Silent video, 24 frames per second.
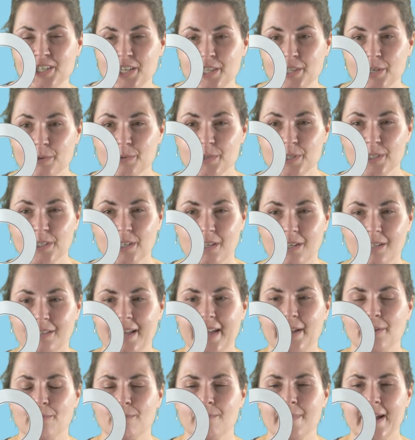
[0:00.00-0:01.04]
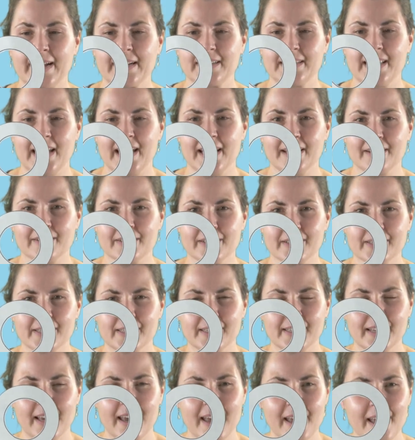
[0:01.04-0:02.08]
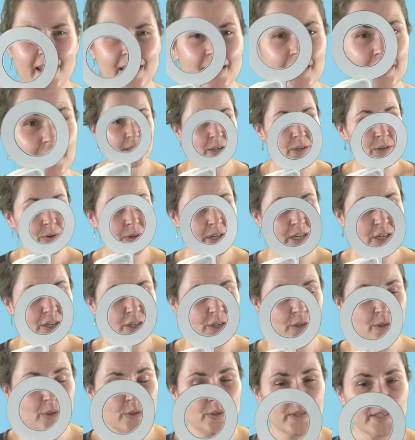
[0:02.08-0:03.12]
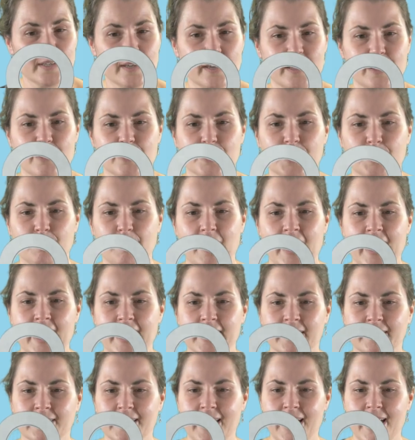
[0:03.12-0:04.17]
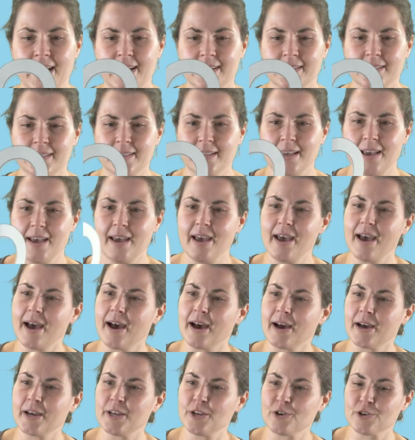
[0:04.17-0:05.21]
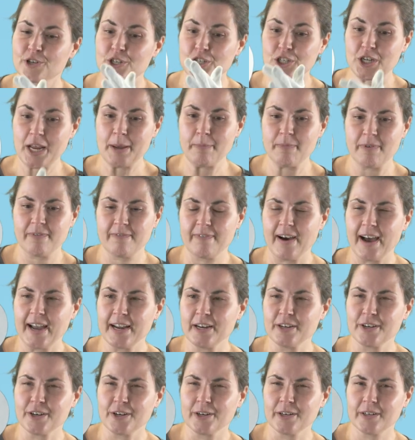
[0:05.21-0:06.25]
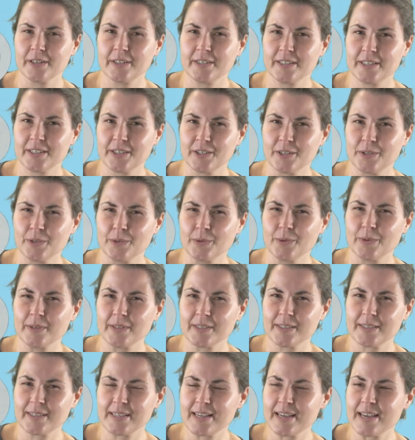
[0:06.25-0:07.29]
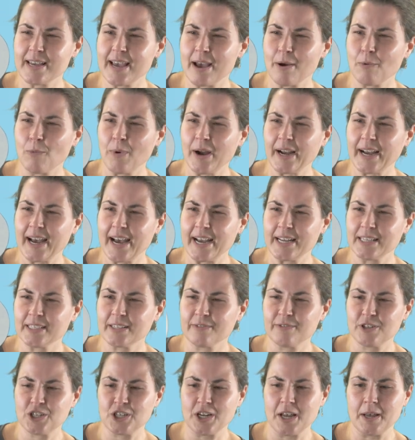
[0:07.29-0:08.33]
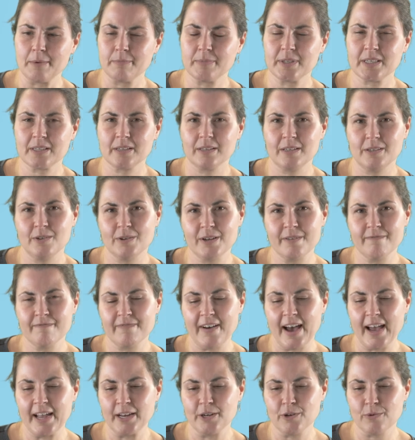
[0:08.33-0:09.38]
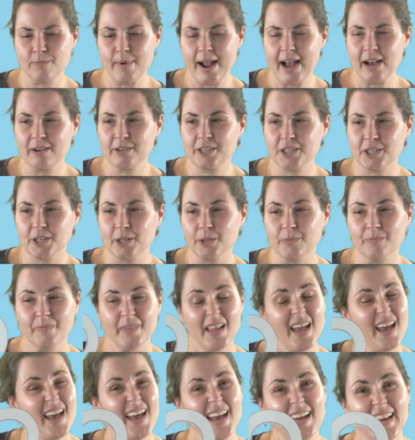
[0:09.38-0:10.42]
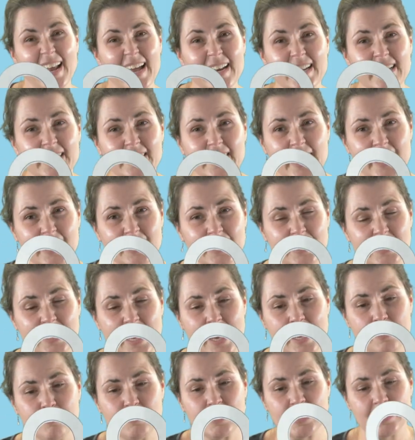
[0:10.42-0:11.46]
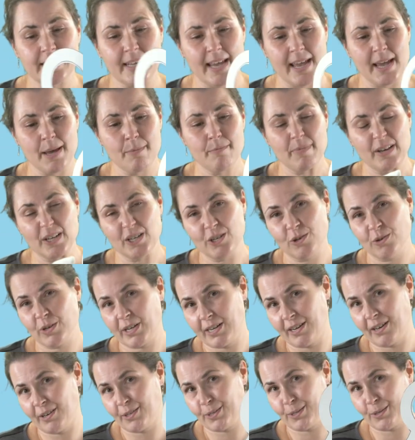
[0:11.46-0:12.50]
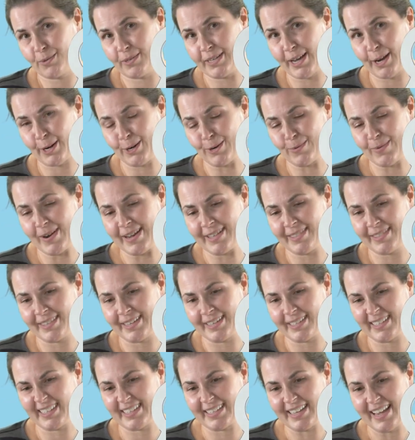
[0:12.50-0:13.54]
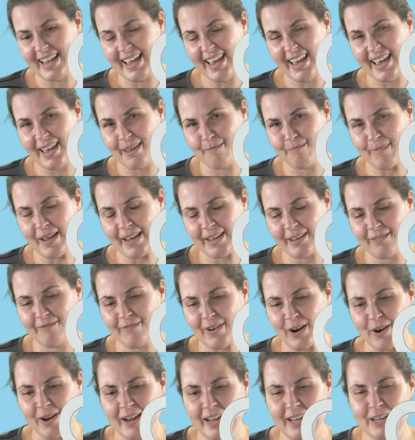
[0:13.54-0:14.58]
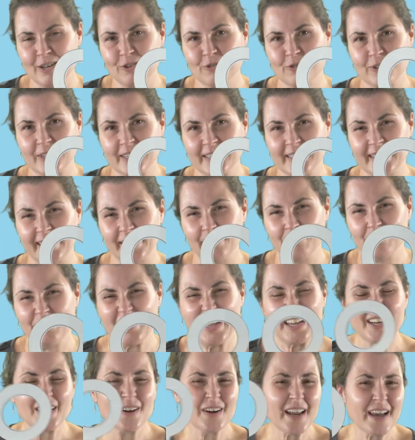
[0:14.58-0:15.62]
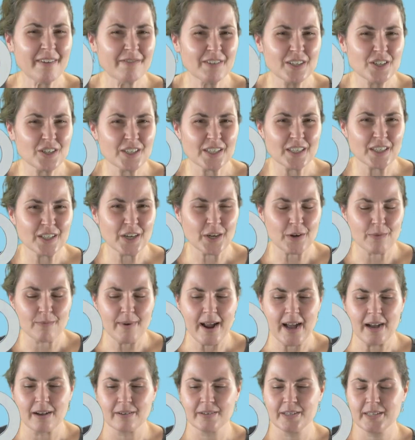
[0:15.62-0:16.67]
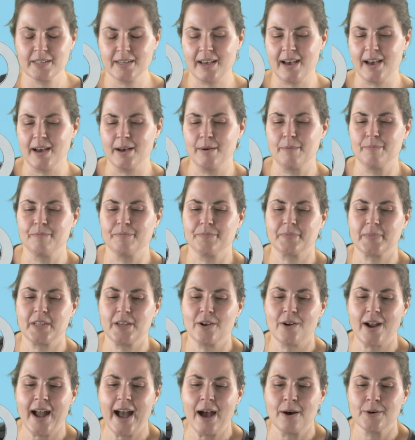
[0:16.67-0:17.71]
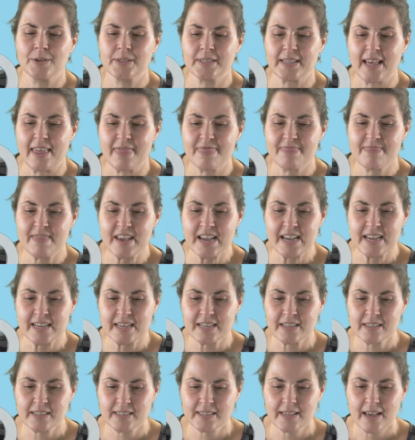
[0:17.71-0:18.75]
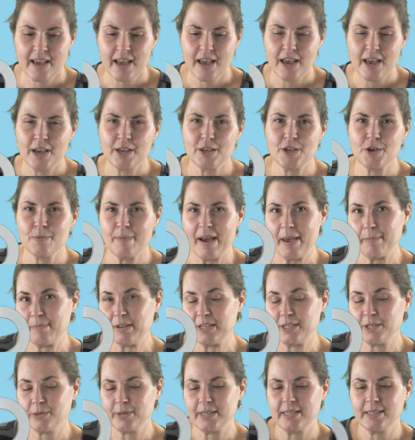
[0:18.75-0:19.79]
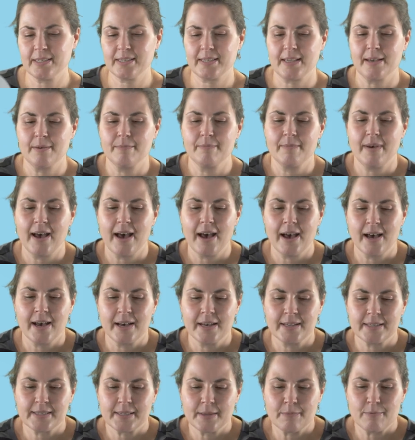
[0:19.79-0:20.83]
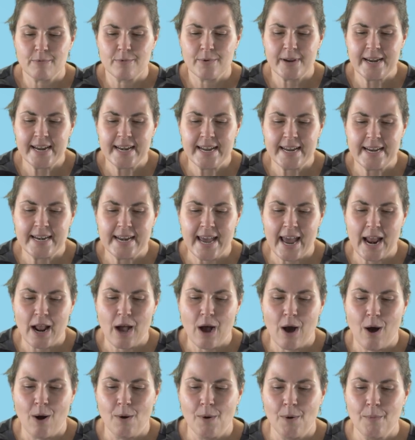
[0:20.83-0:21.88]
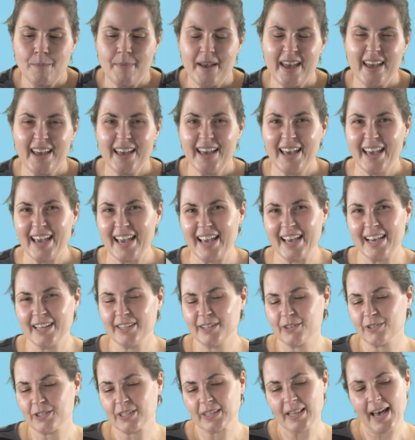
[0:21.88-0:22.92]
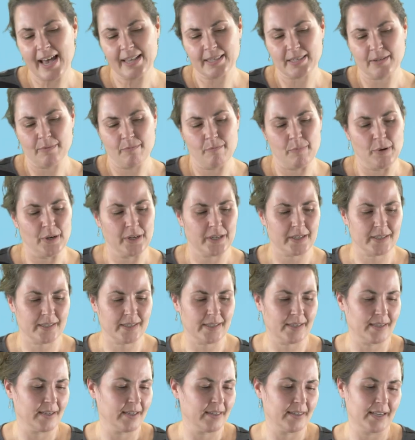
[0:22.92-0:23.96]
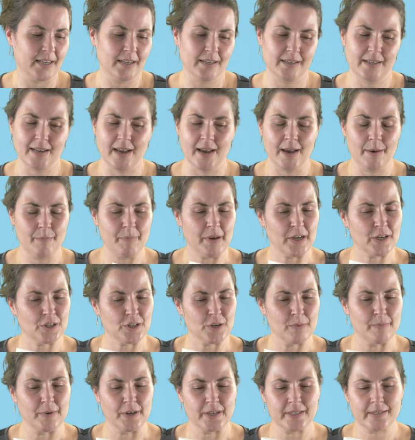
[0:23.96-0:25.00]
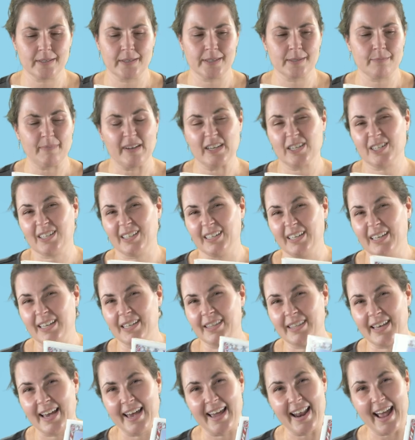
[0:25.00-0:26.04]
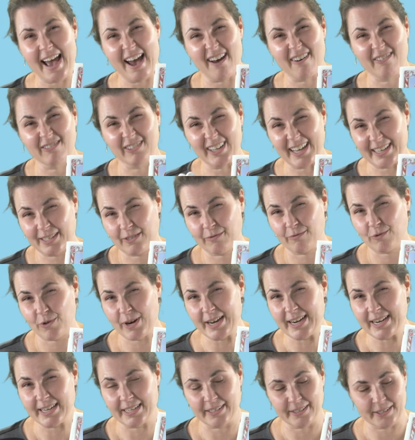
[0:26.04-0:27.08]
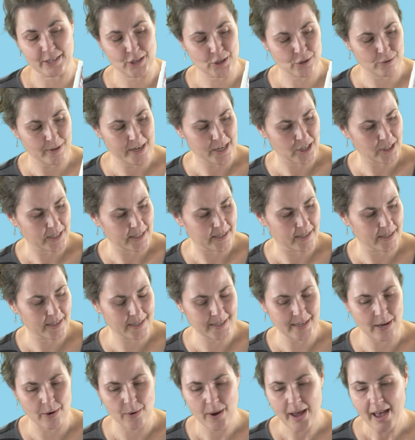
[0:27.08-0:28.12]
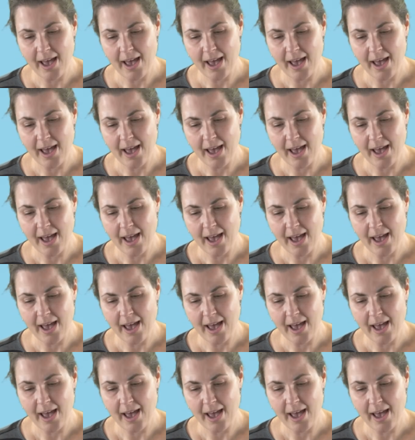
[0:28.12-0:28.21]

and those look like rectangles. So you can use your spyglass uh, your shape finder to see what kinds of shapes you can find around you. And I didn't take the time today, but you could also decorate this and make it very interesting. Now you don't have to just look around um, your house at things. You might be doing some, uh, some reading at home and there's lots of books that, uh, picture books especially that have lots of great illustrations. So